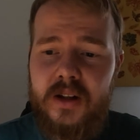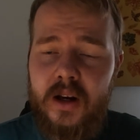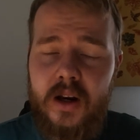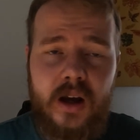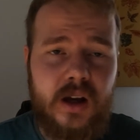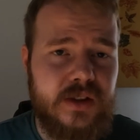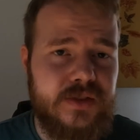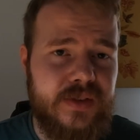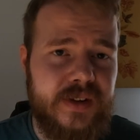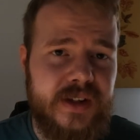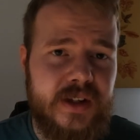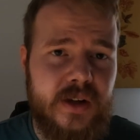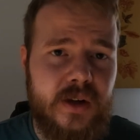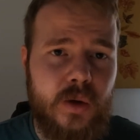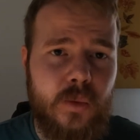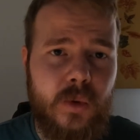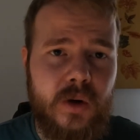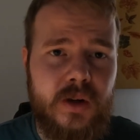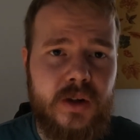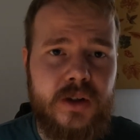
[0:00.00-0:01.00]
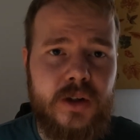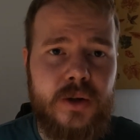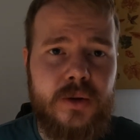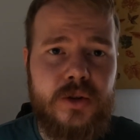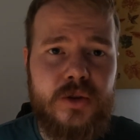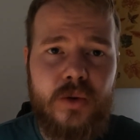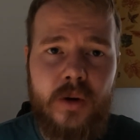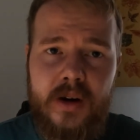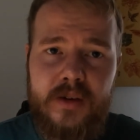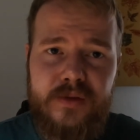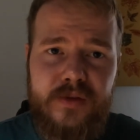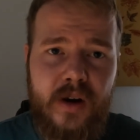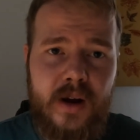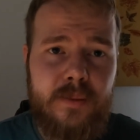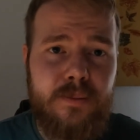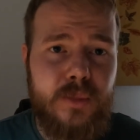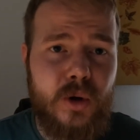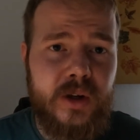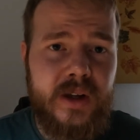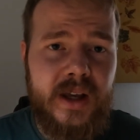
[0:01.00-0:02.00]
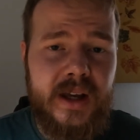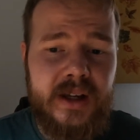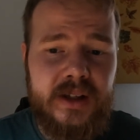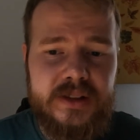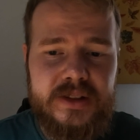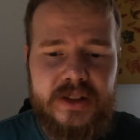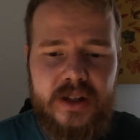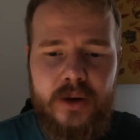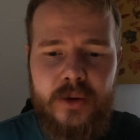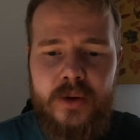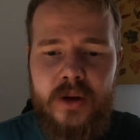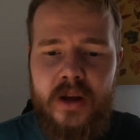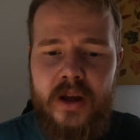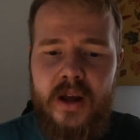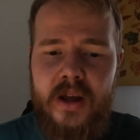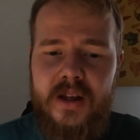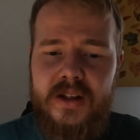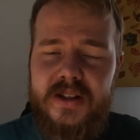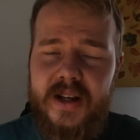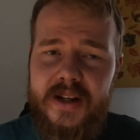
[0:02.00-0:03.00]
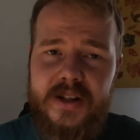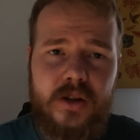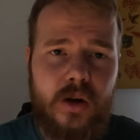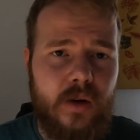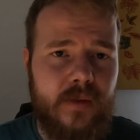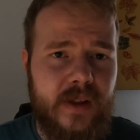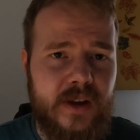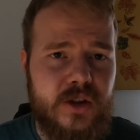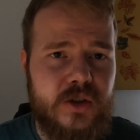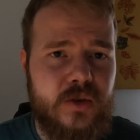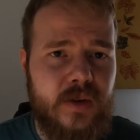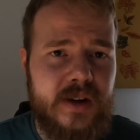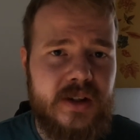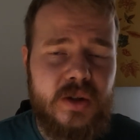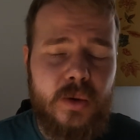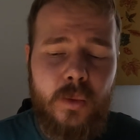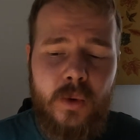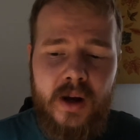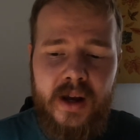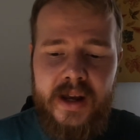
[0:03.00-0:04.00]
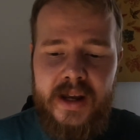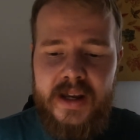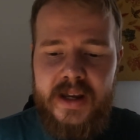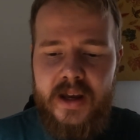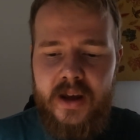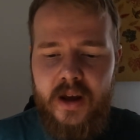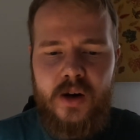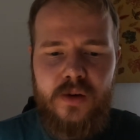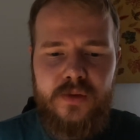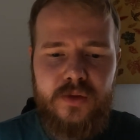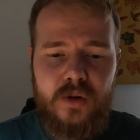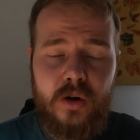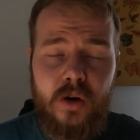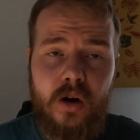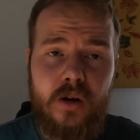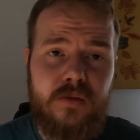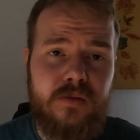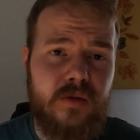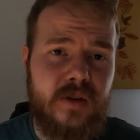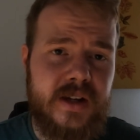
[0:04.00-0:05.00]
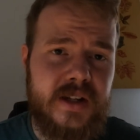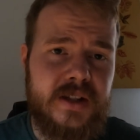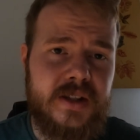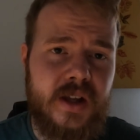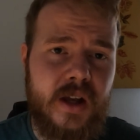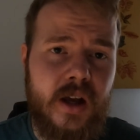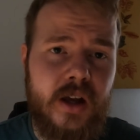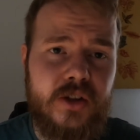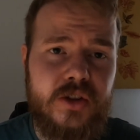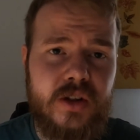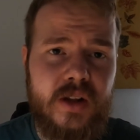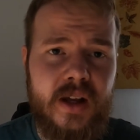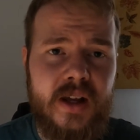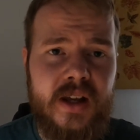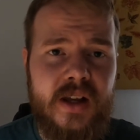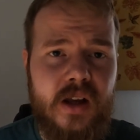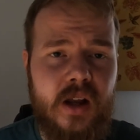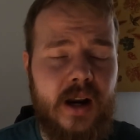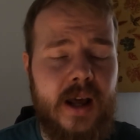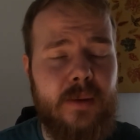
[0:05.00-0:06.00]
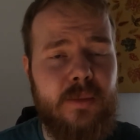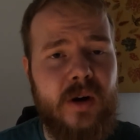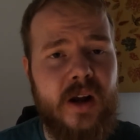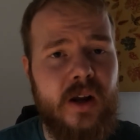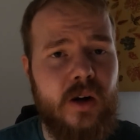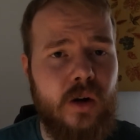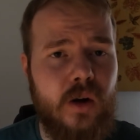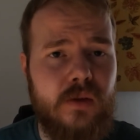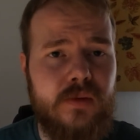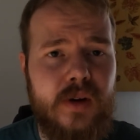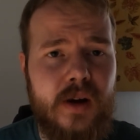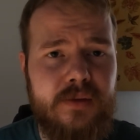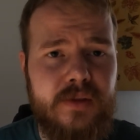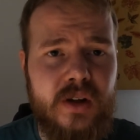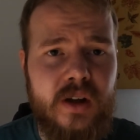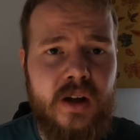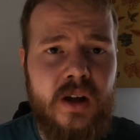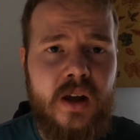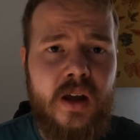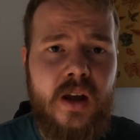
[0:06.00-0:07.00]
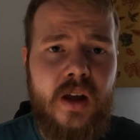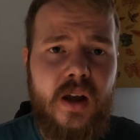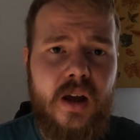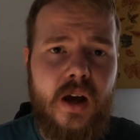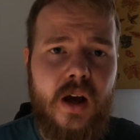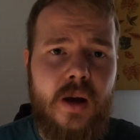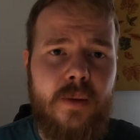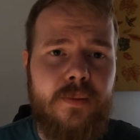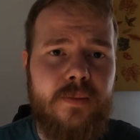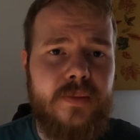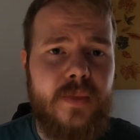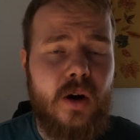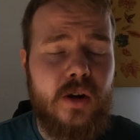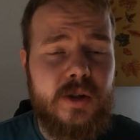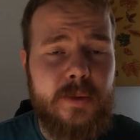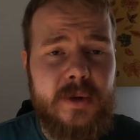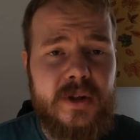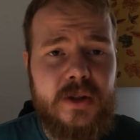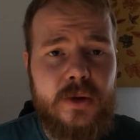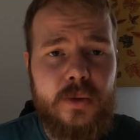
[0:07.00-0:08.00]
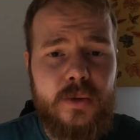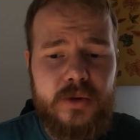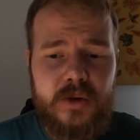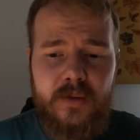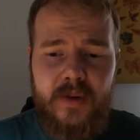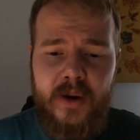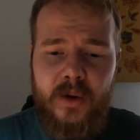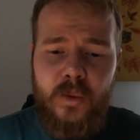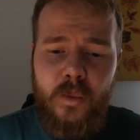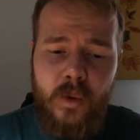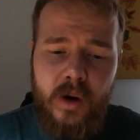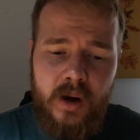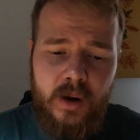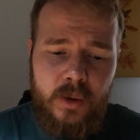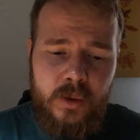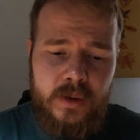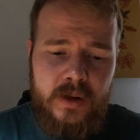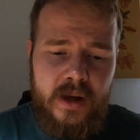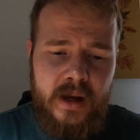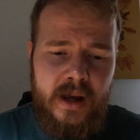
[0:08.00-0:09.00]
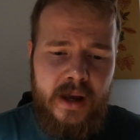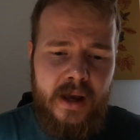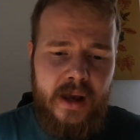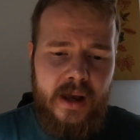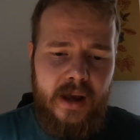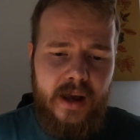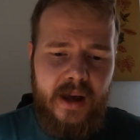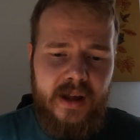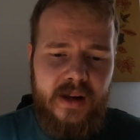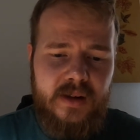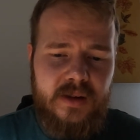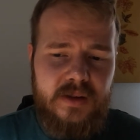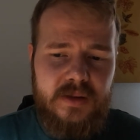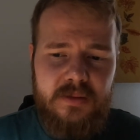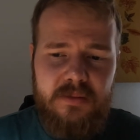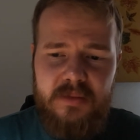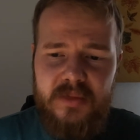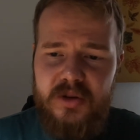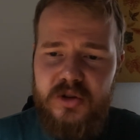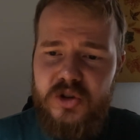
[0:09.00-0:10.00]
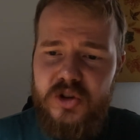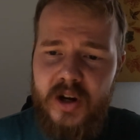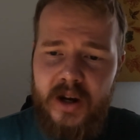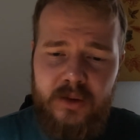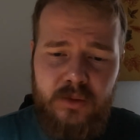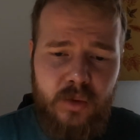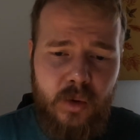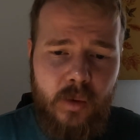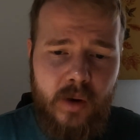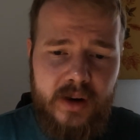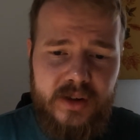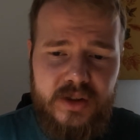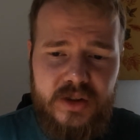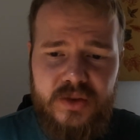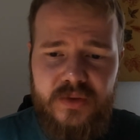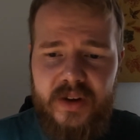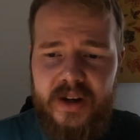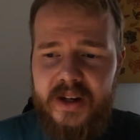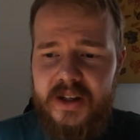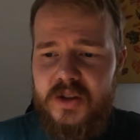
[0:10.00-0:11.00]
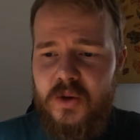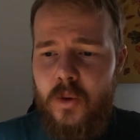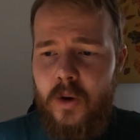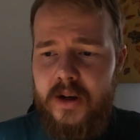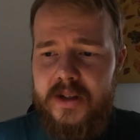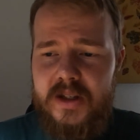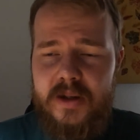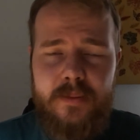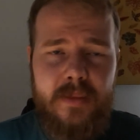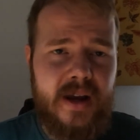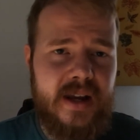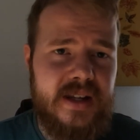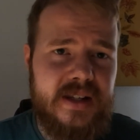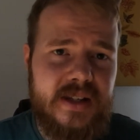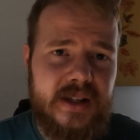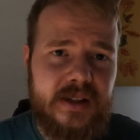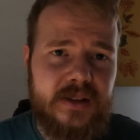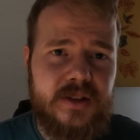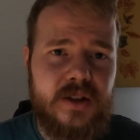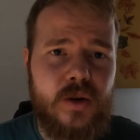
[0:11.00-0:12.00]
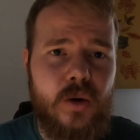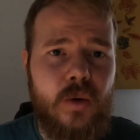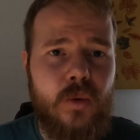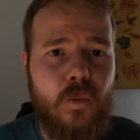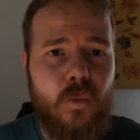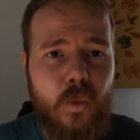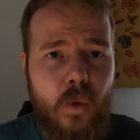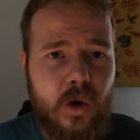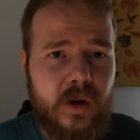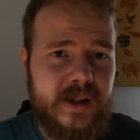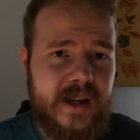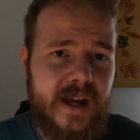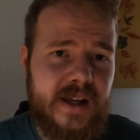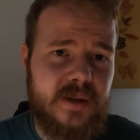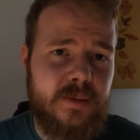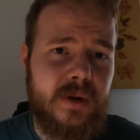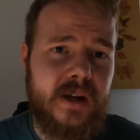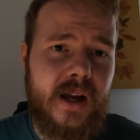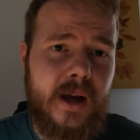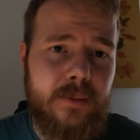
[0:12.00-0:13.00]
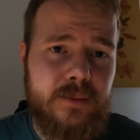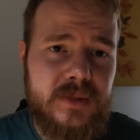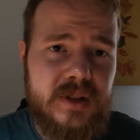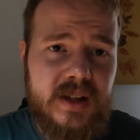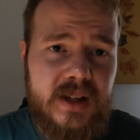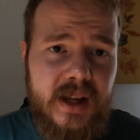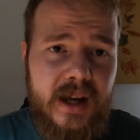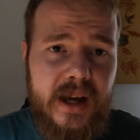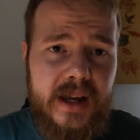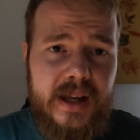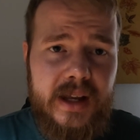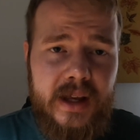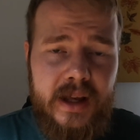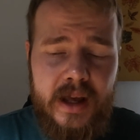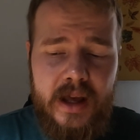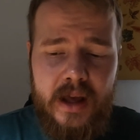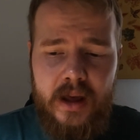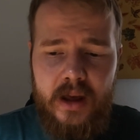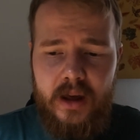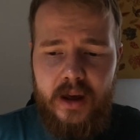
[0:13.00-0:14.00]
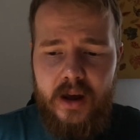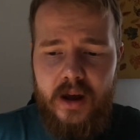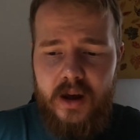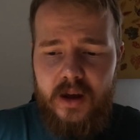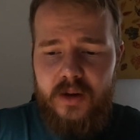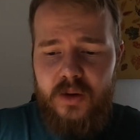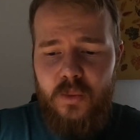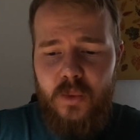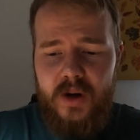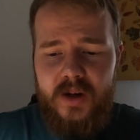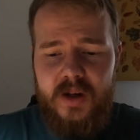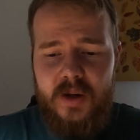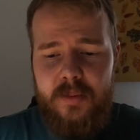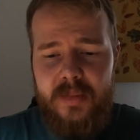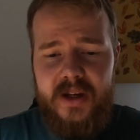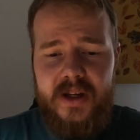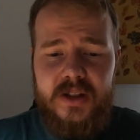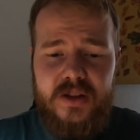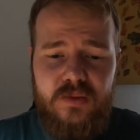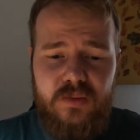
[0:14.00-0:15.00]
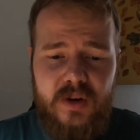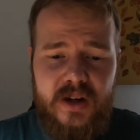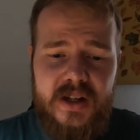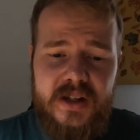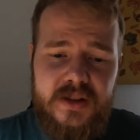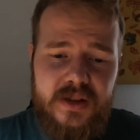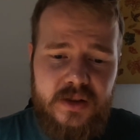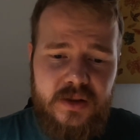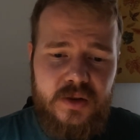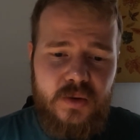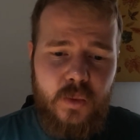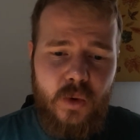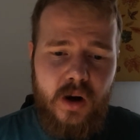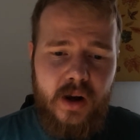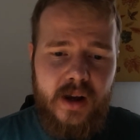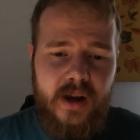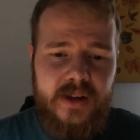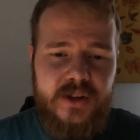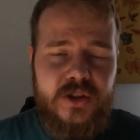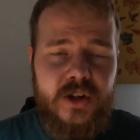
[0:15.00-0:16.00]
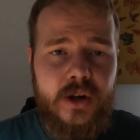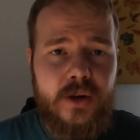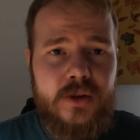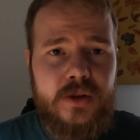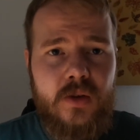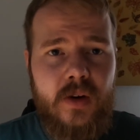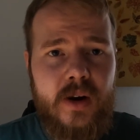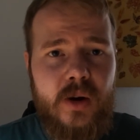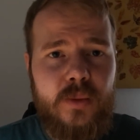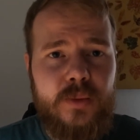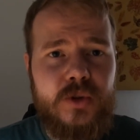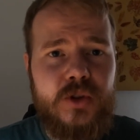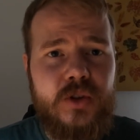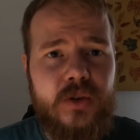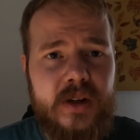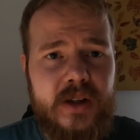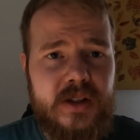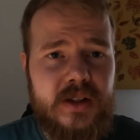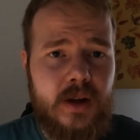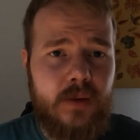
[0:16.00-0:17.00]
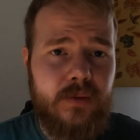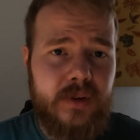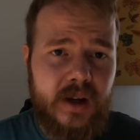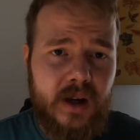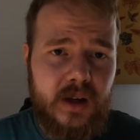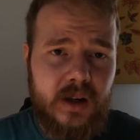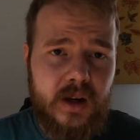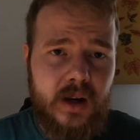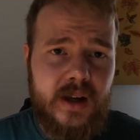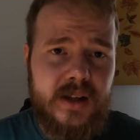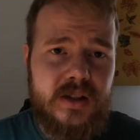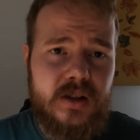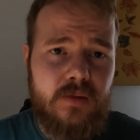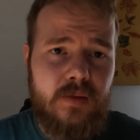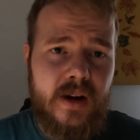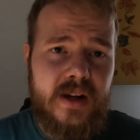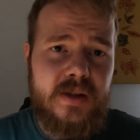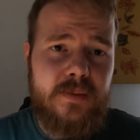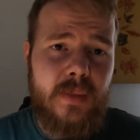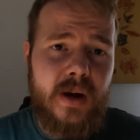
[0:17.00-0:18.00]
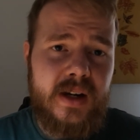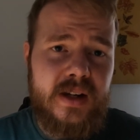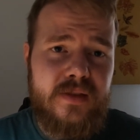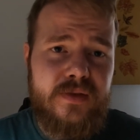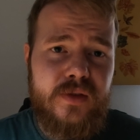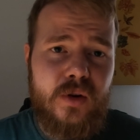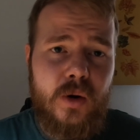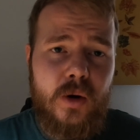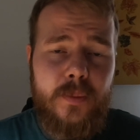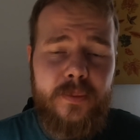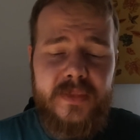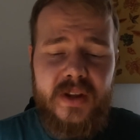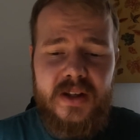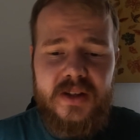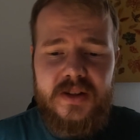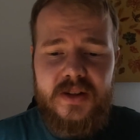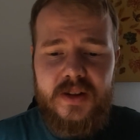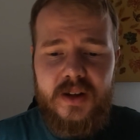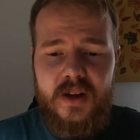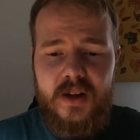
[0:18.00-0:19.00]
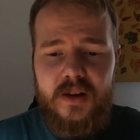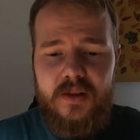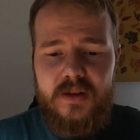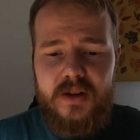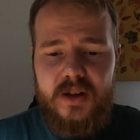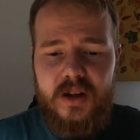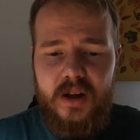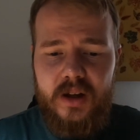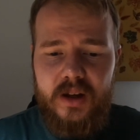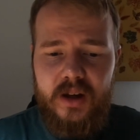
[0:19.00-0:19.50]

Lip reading: The last thing you're going to want to do is try and find bookings. So it takes a lot of that stress away. They offer a lot of research. They collaborate a lot of other hospitals around the world, and in general I just think it's quite amazing to what it has become today. And one of the biggest reasons why I chose Great Ormond Street as something I'd like to raise money for is that